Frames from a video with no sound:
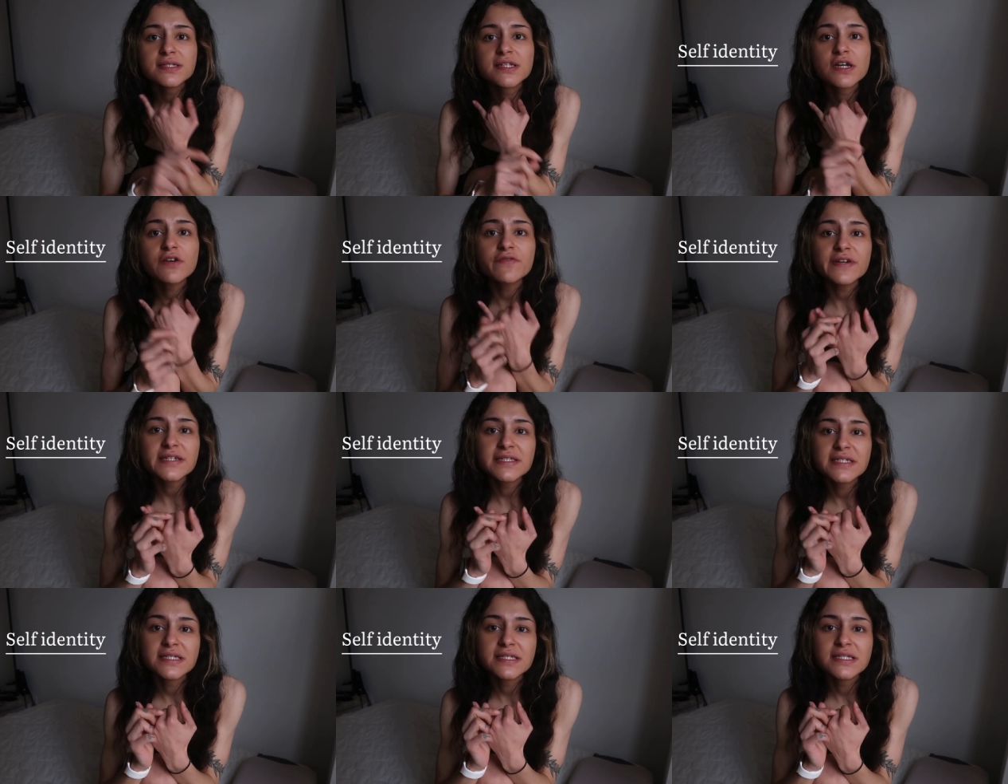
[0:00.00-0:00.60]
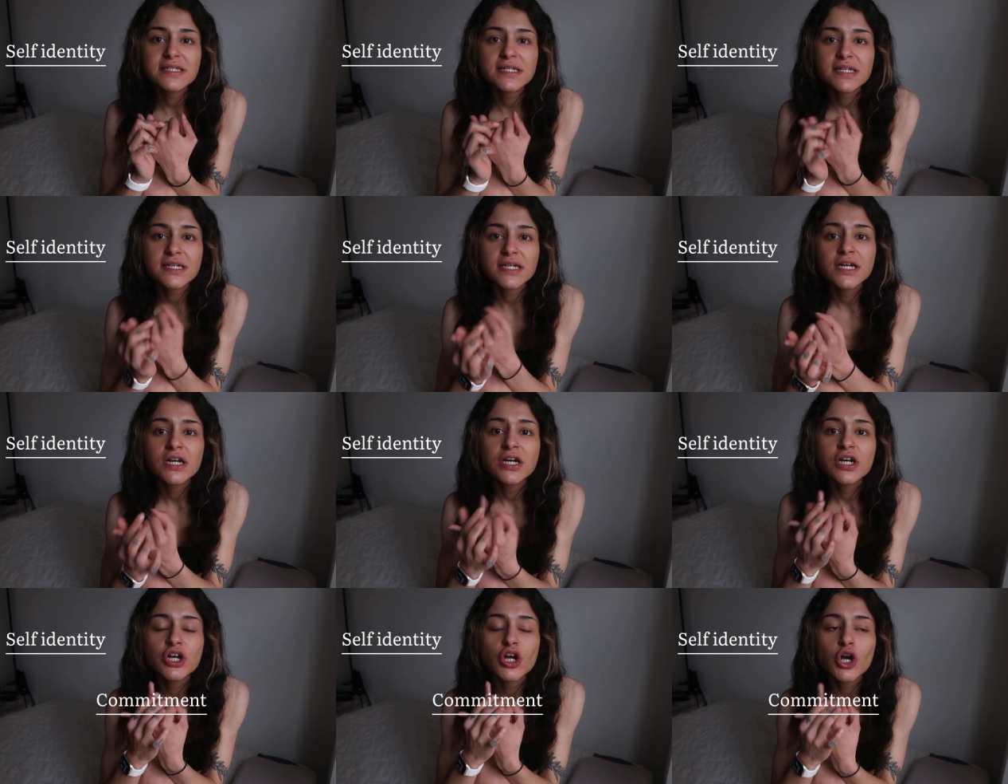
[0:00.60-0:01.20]
Self-identity,
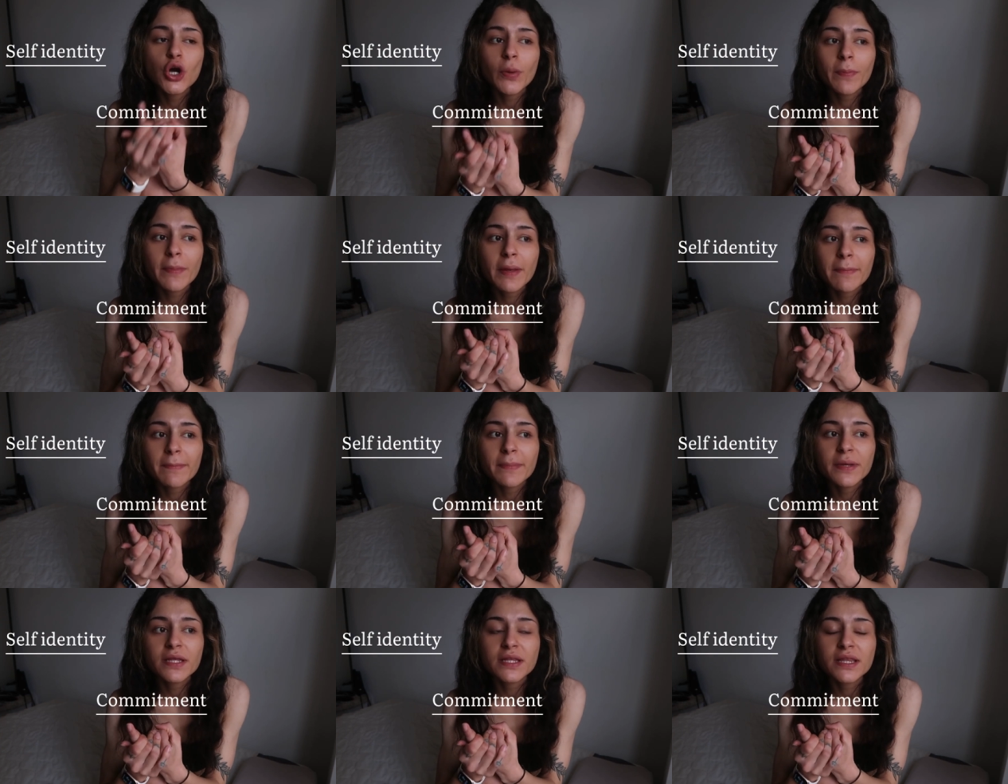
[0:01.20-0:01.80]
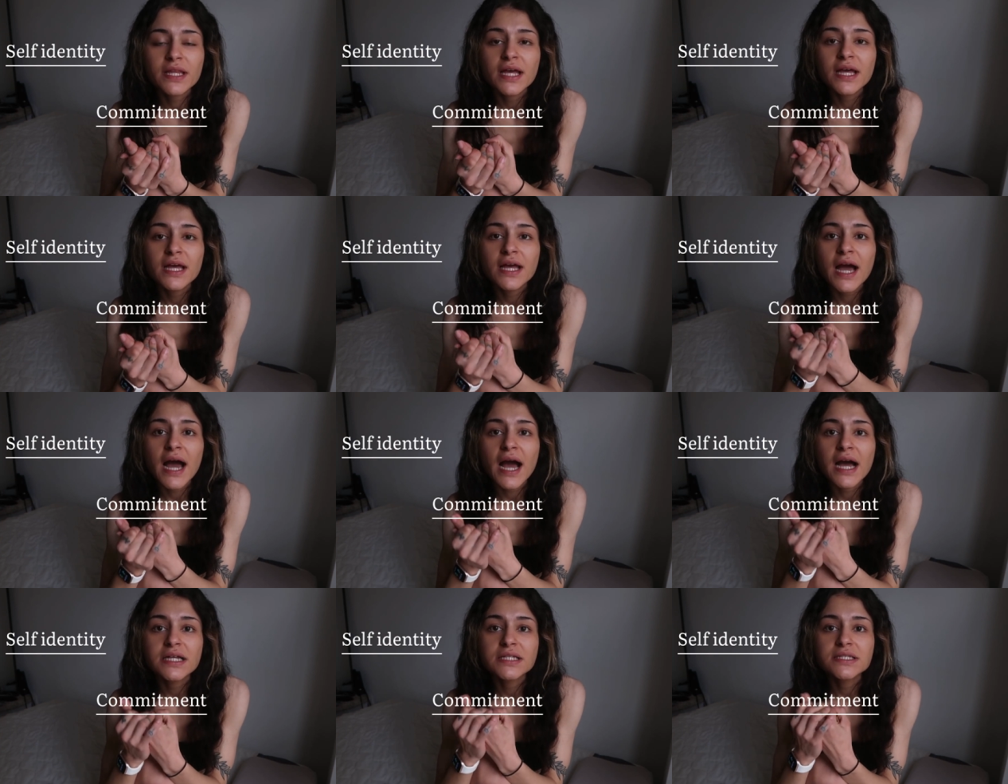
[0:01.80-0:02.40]
commitment,
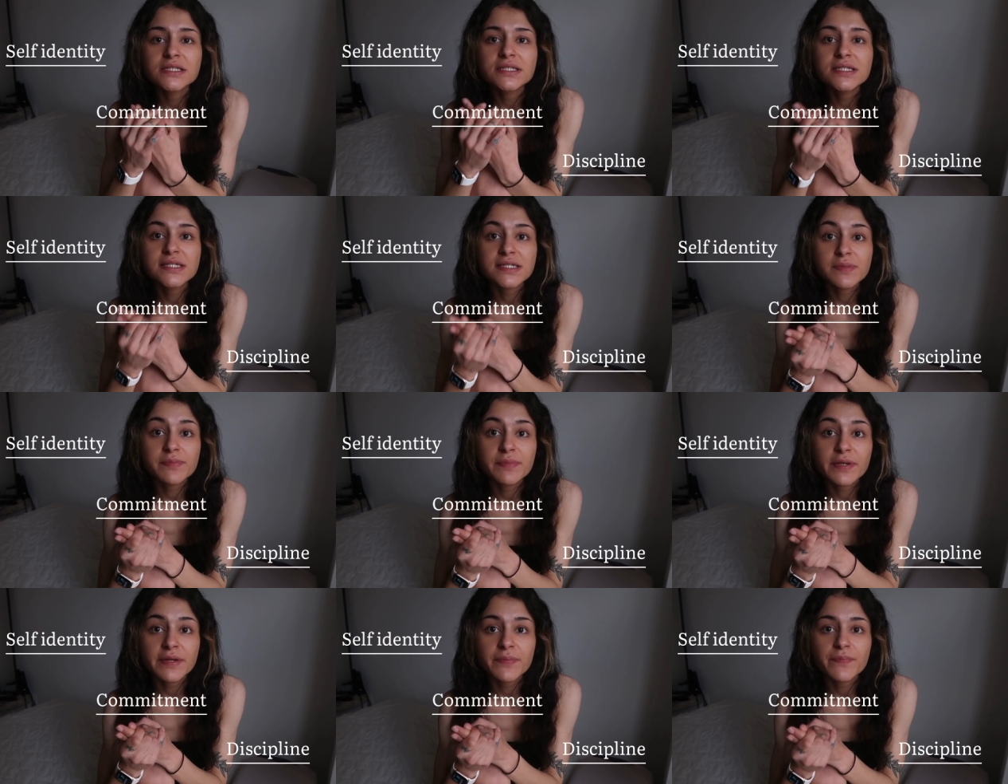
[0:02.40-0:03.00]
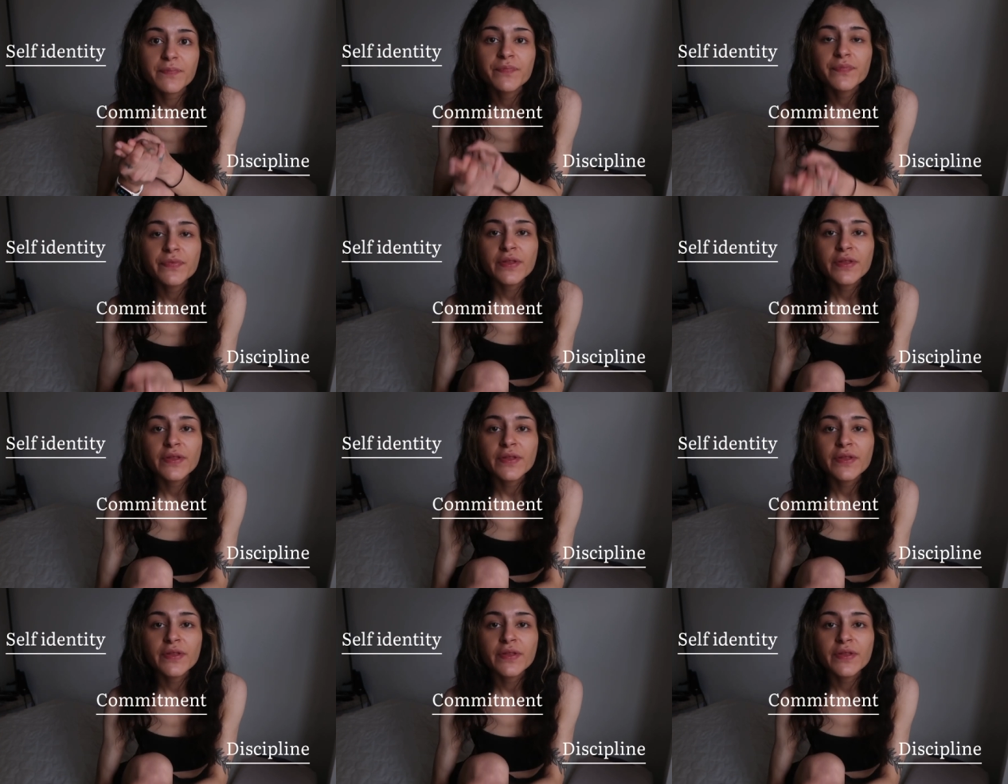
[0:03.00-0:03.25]
and discipline.